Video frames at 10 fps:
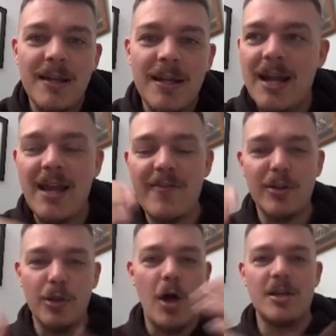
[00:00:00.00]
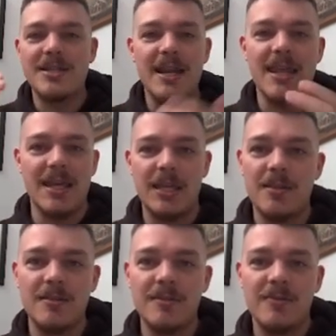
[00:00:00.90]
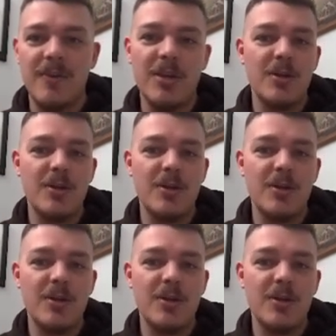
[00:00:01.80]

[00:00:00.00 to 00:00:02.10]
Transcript: not having lost anything, right?